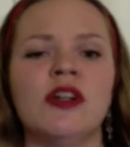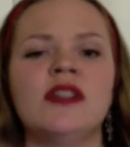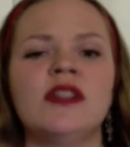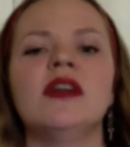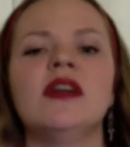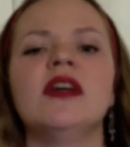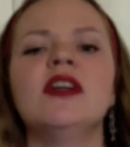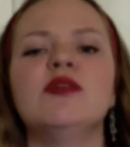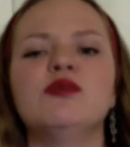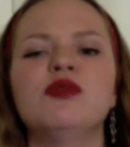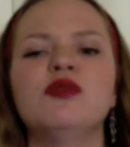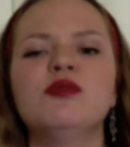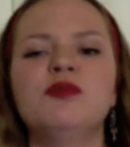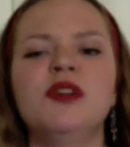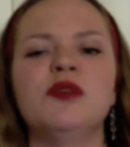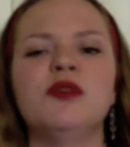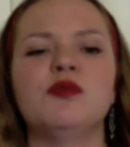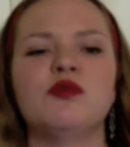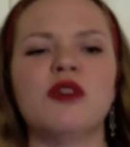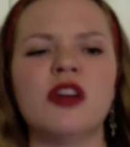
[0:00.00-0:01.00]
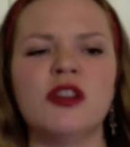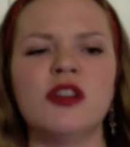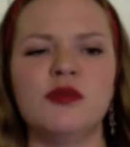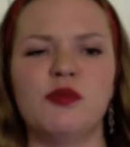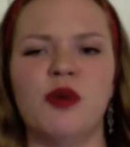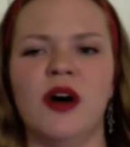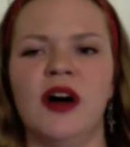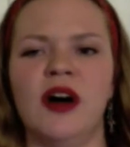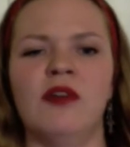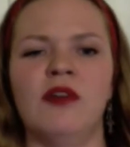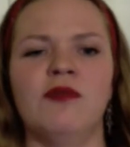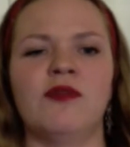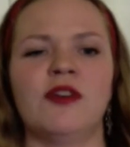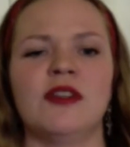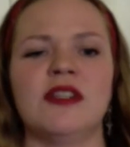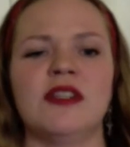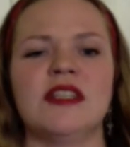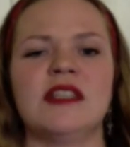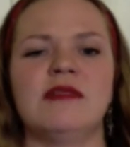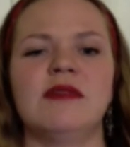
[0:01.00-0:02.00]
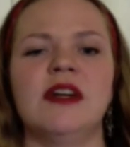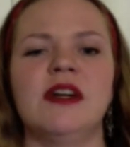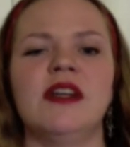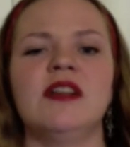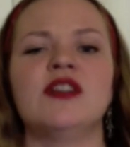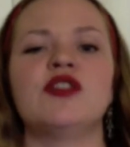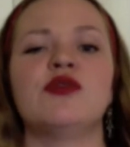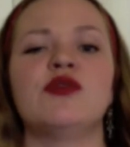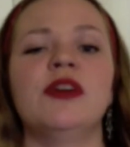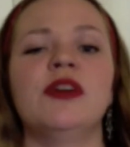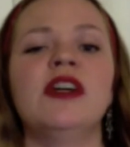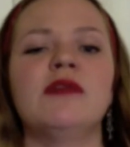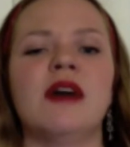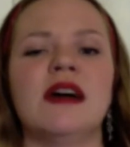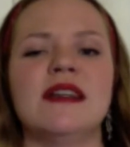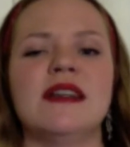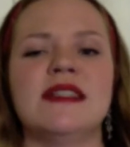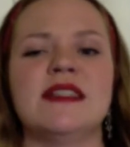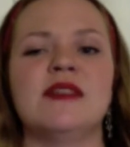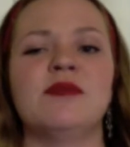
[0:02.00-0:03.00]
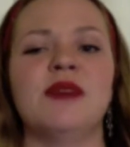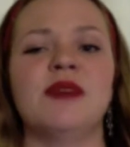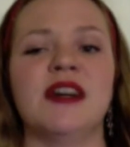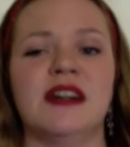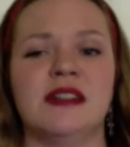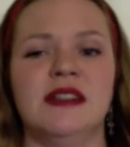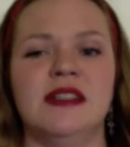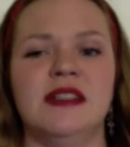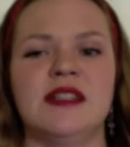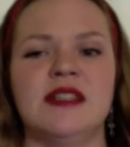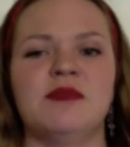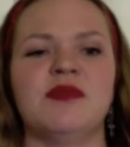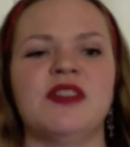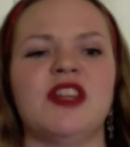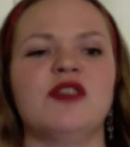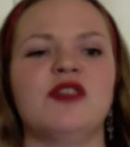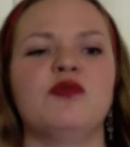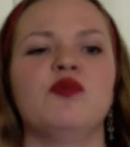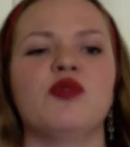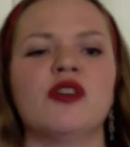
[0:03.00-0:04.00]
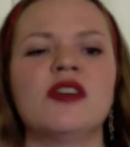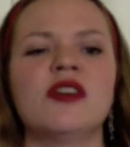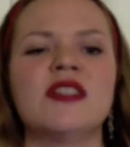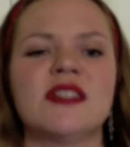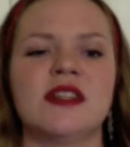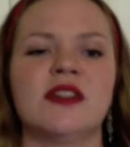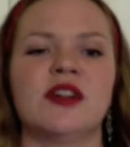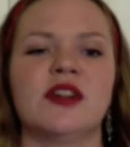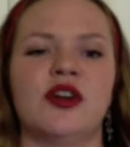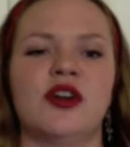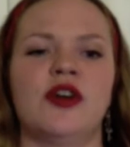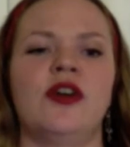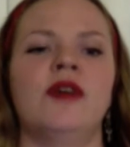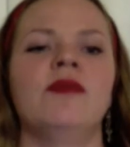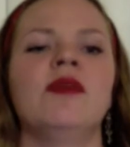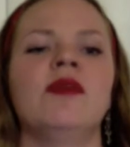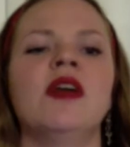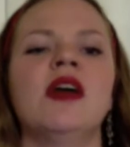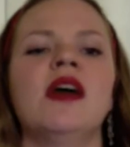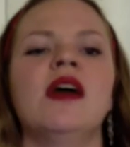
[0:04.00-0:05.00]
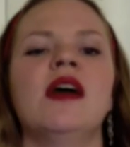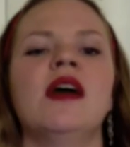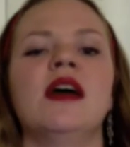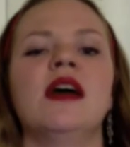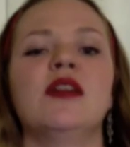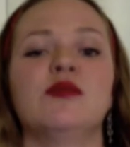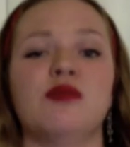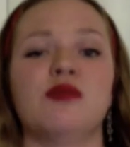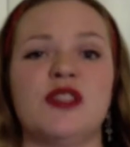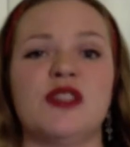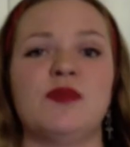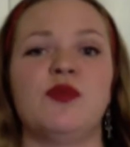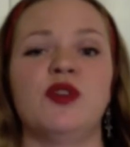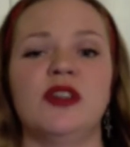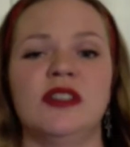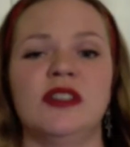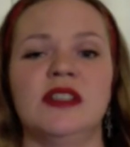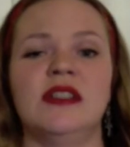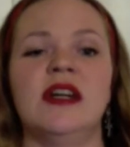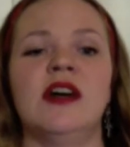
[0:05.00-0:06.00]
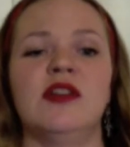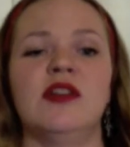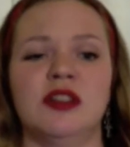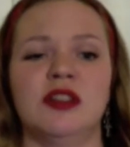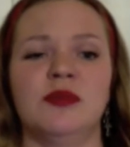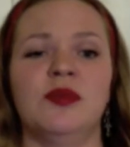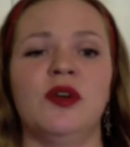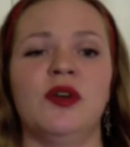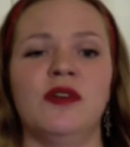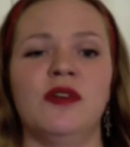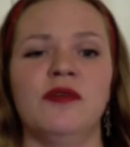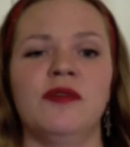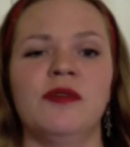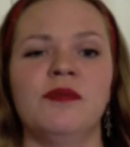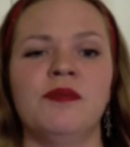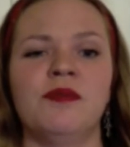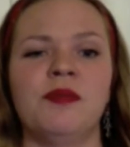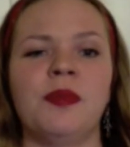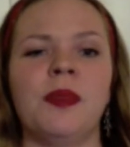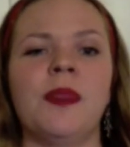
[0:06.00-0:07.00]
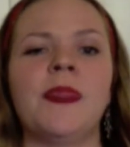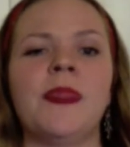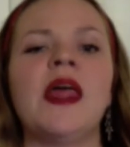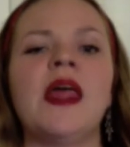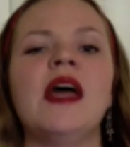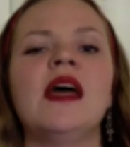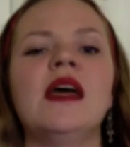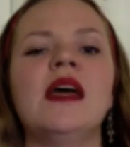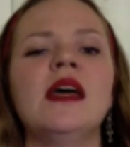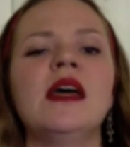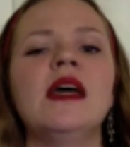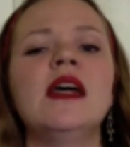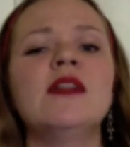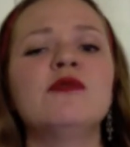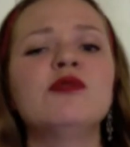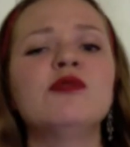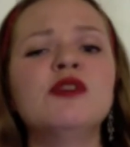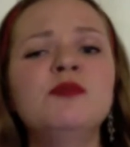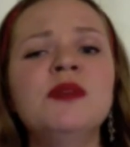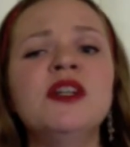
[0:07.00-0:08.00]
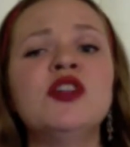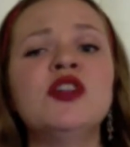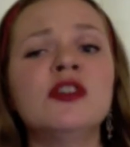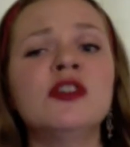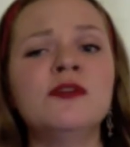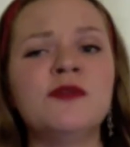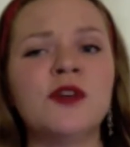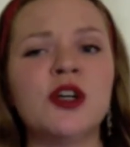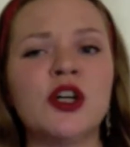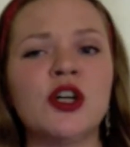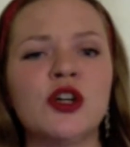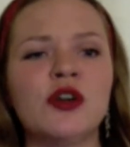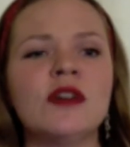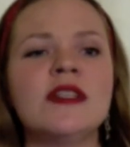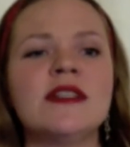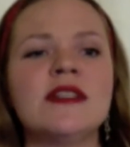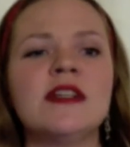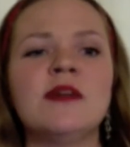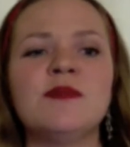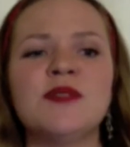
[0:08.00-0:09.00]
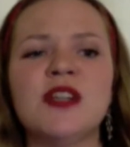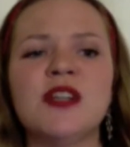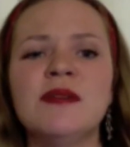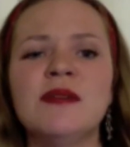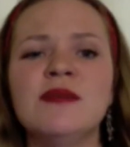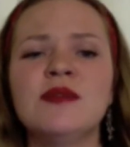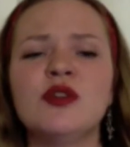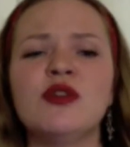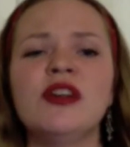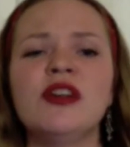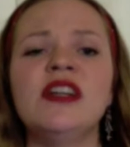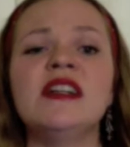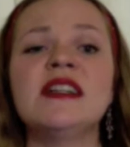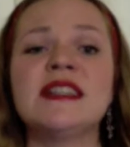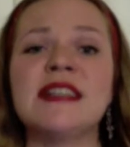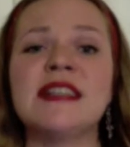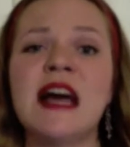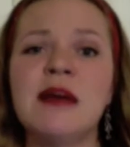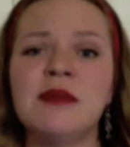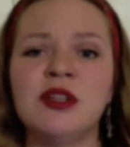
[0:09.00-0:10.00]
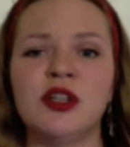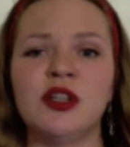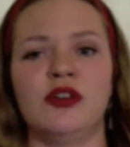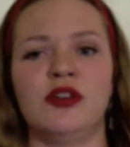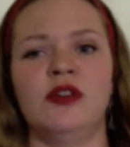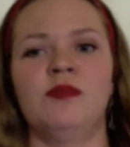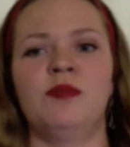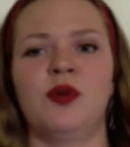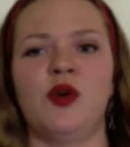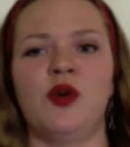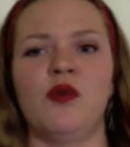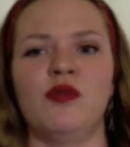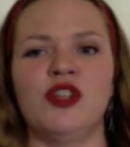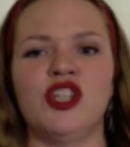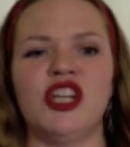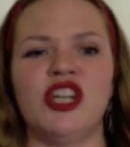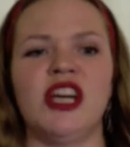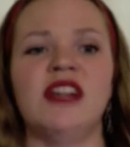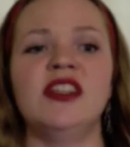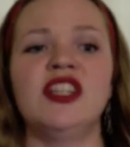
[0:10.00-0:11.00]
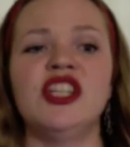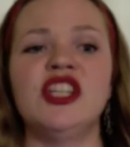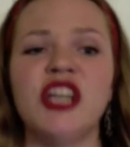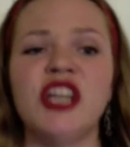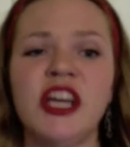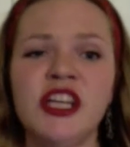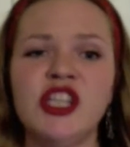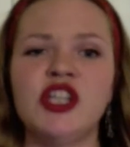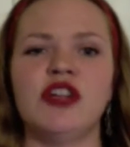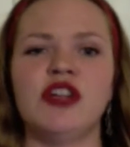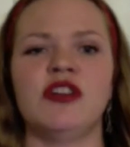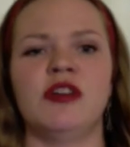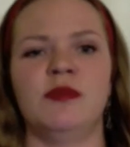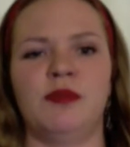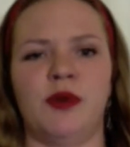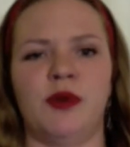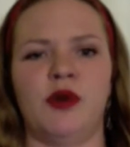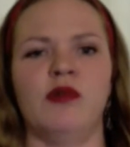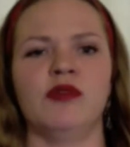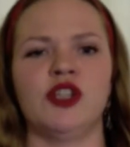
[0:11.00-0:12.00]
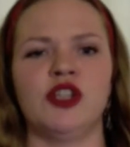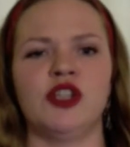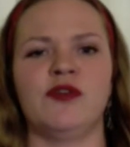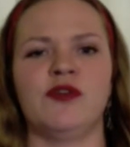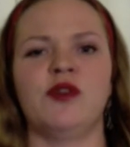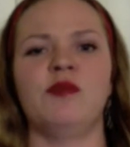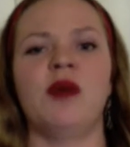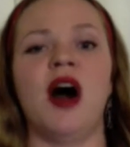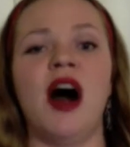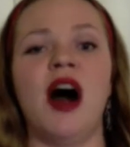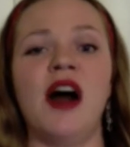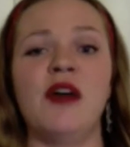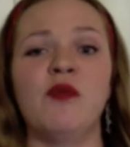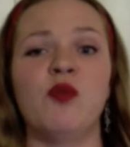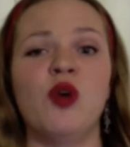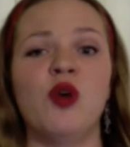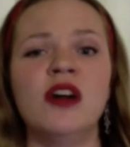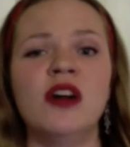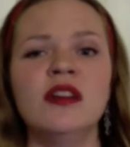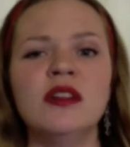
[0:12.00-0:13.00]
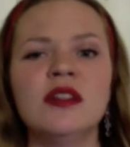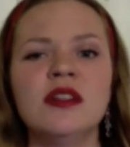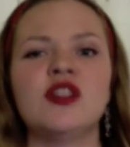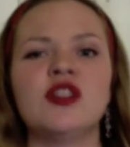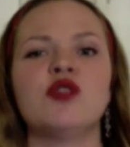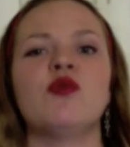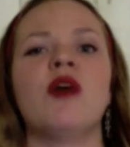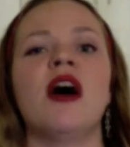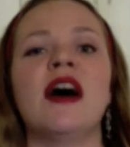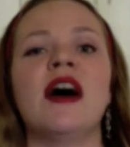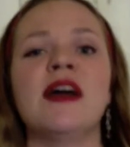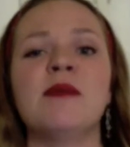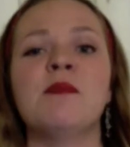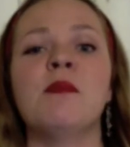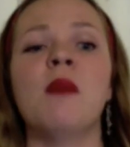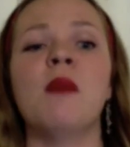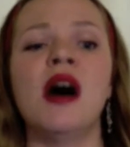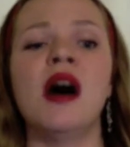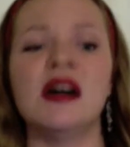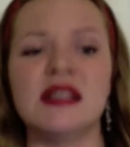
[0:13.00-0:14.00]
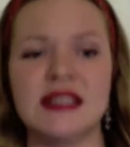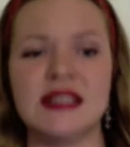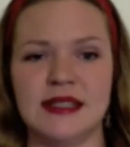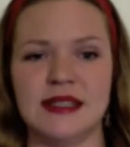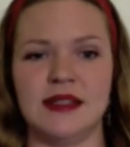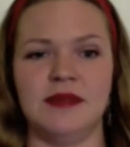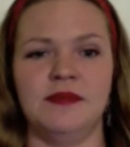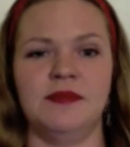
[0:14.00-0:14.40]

it would be worthwhile for this lady to realize the mechanism that works in her and was pointed out above. It would be good for her to attempt to re-examine her approach and change her approach from "I want" to "I must."